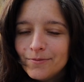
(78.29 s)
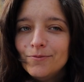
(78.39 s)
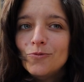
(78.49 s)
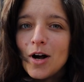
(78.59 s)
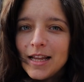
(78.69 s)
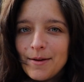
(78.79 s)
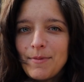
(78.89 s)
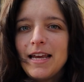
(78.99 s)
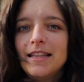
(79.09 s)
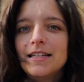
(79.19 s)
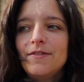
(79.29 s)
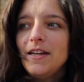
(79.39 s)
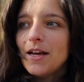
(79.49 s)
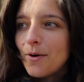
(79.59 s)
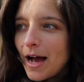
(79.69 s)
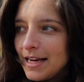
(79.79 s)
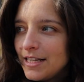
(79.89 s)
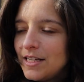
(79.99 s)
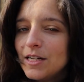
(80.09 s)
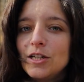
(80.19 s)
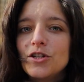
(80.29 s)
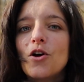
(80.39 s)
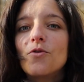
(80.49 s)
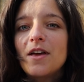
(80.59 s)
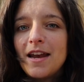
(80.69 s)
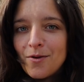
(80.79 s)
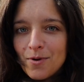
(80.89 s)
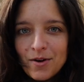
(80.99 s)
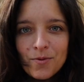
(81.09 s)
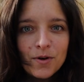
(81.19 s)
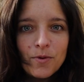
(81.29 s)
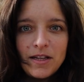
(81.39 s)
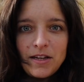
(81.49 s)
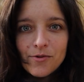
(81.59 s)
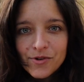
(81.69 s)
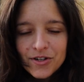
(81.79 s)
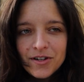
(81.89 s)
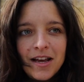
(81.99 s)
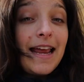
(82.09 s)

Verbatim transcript: while I'm making this video, I still know that I want to work with the ocean